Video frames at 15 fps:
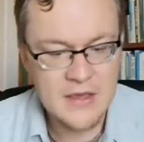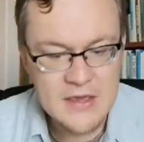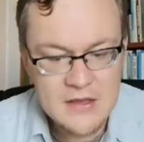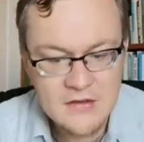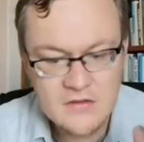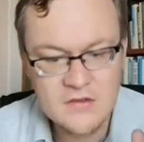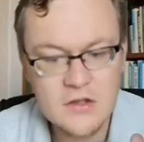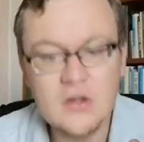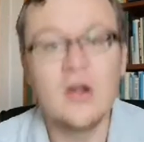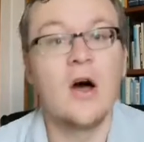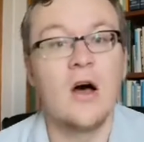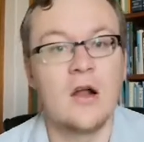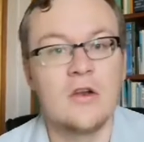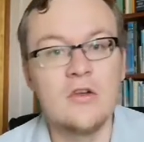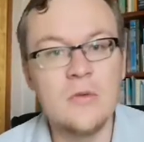He is the
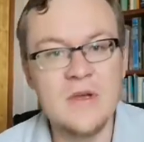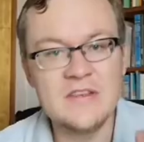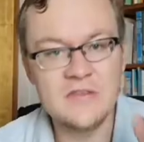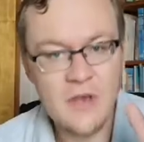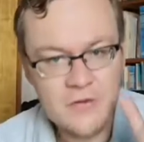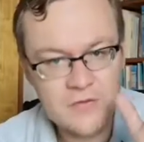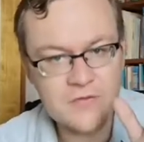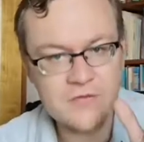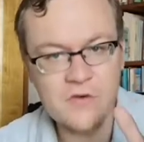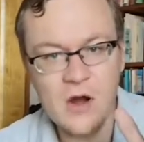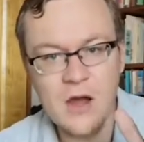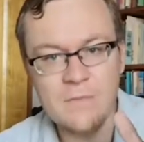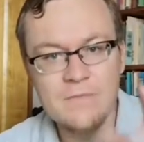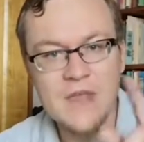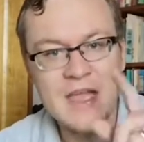God who is
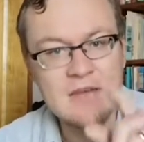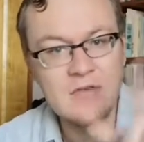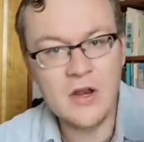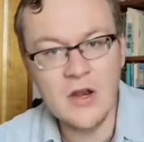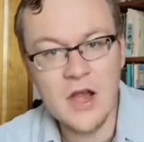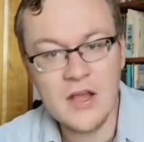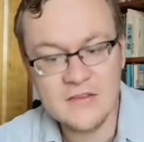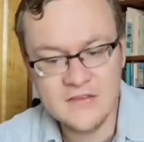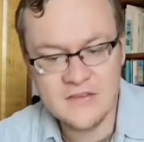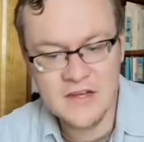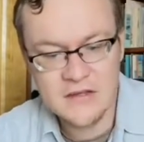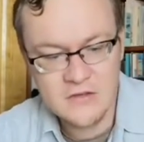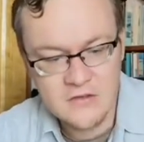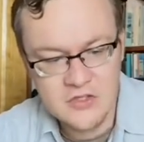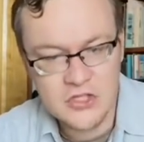from
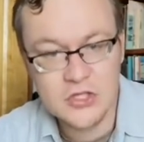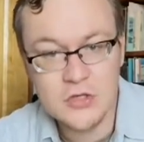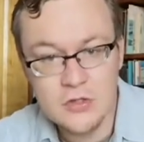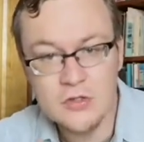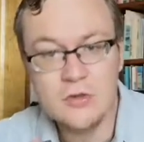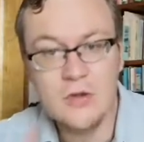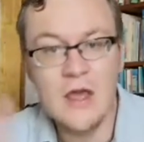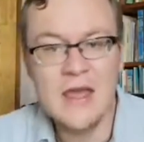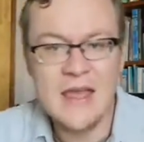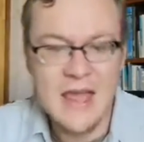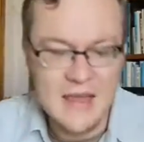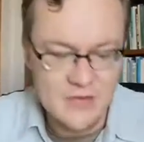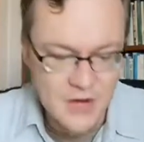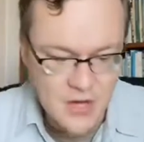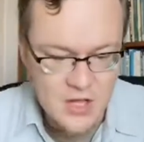everlasting to
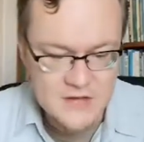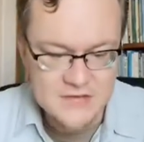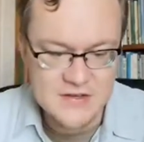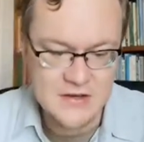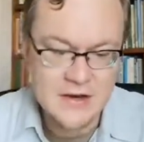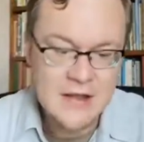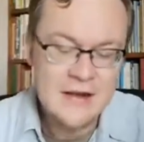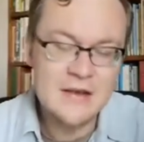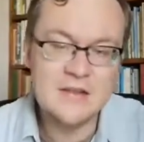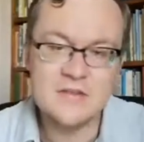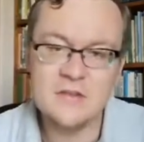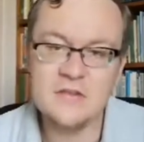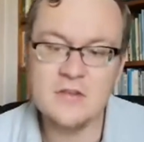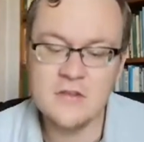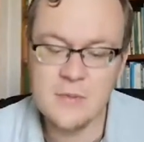everlasting.
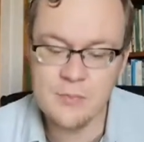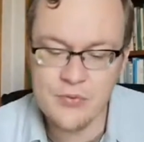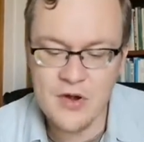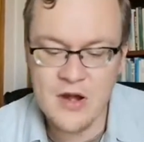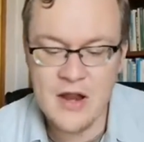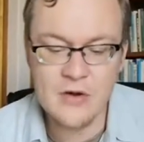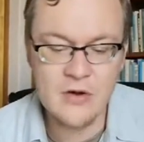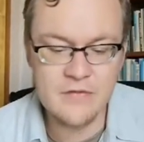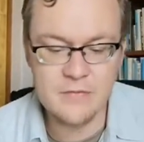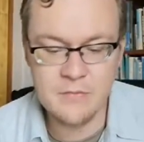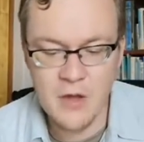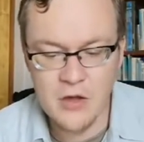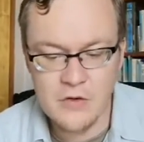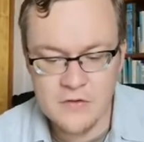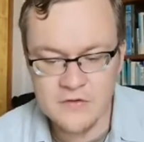Listen to the prayer of
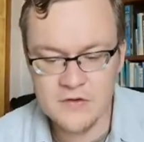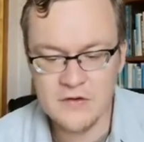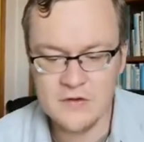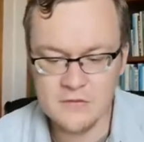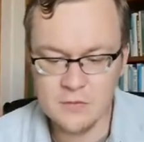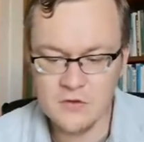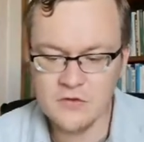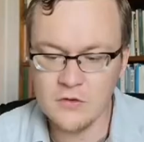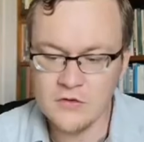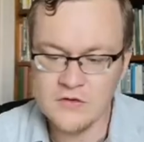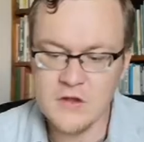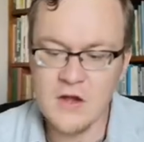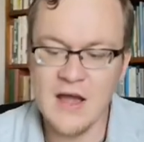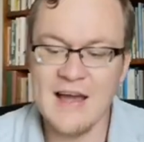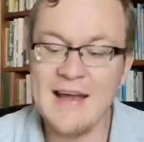Moses, which
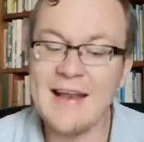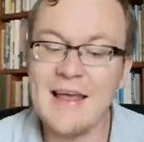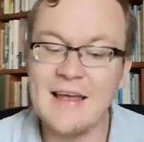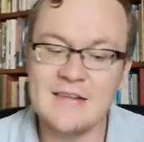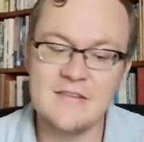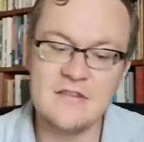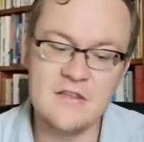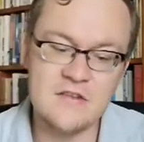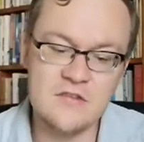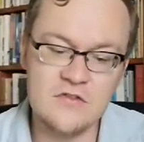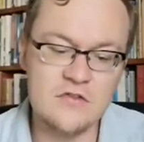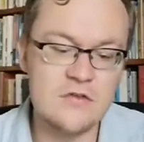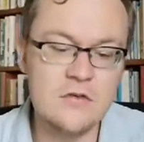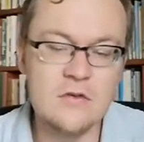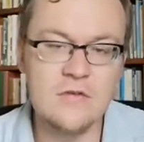also highlights this
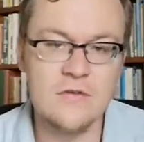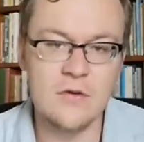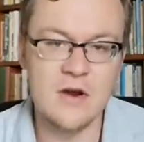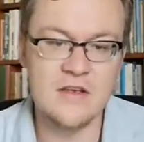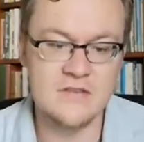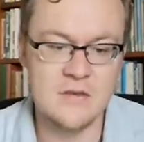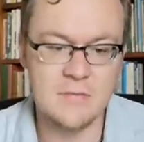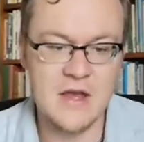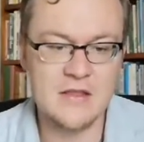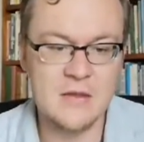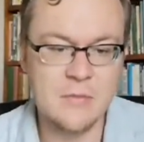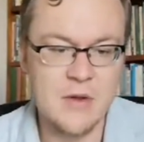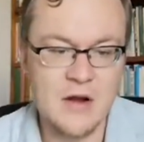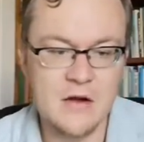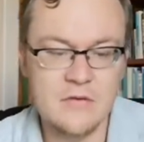truth for us about
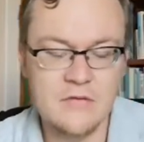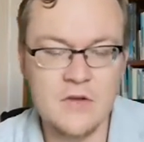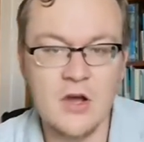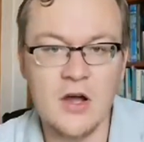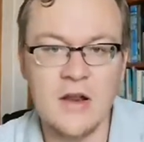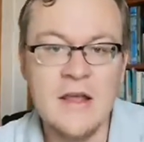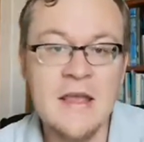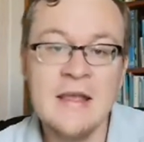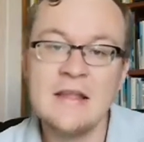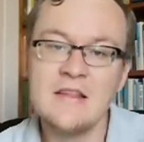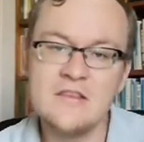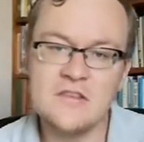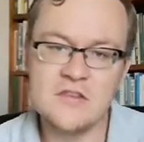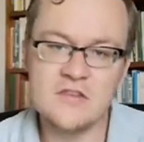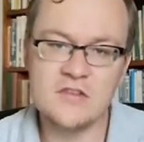the power of God.
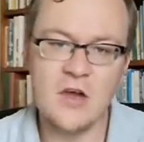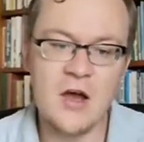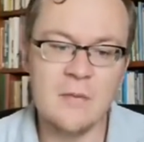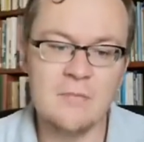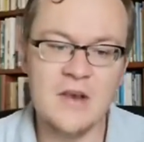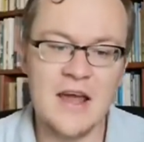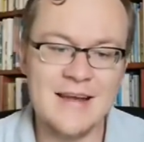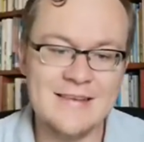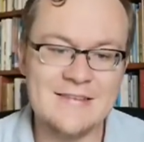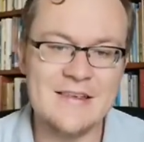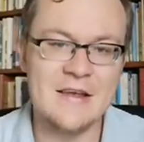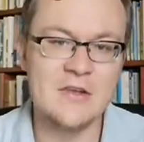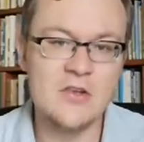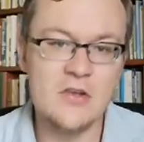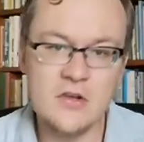This is Psalm
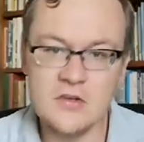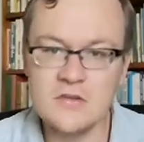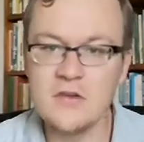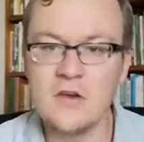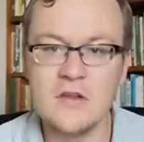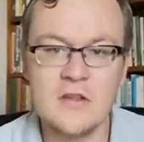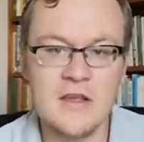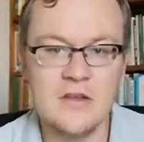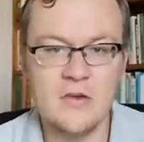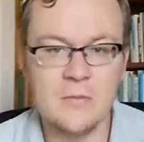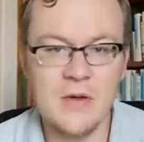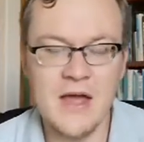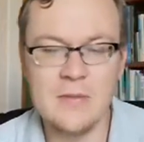90, and you can turn there in your